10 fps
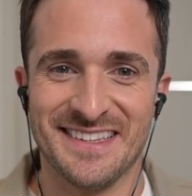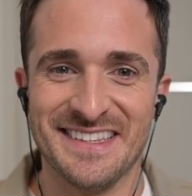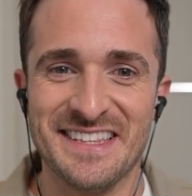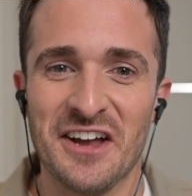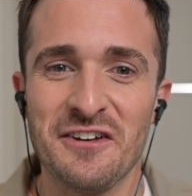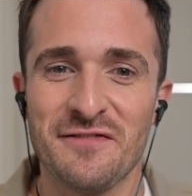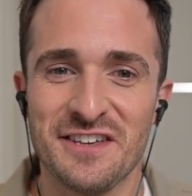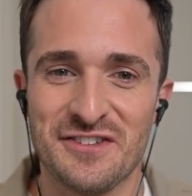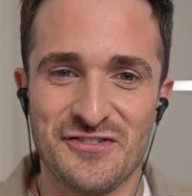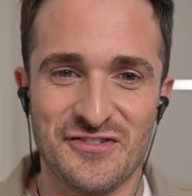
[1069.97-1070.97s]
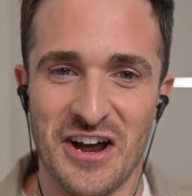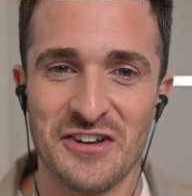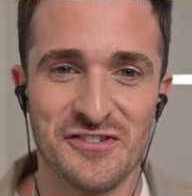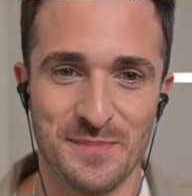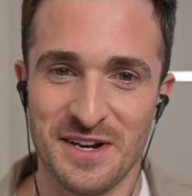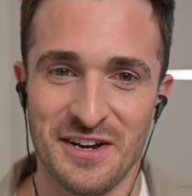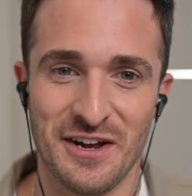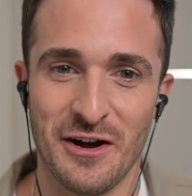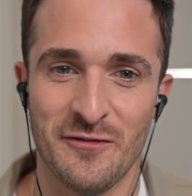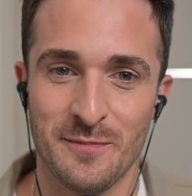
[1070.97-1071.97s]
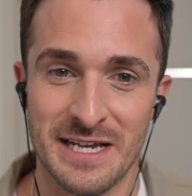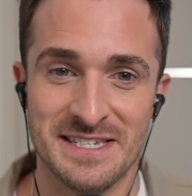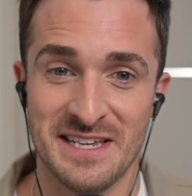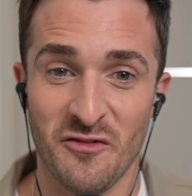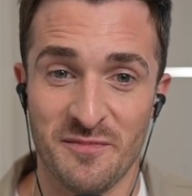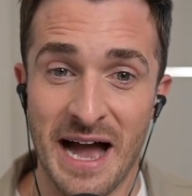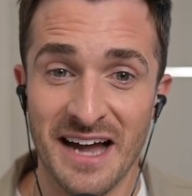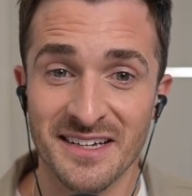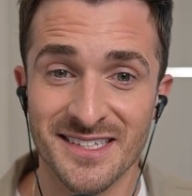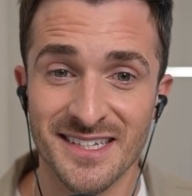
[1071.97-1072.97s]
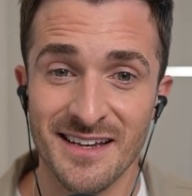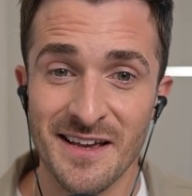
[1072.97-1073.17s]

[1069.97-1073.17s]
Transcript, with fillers: None of the judgment of myself matters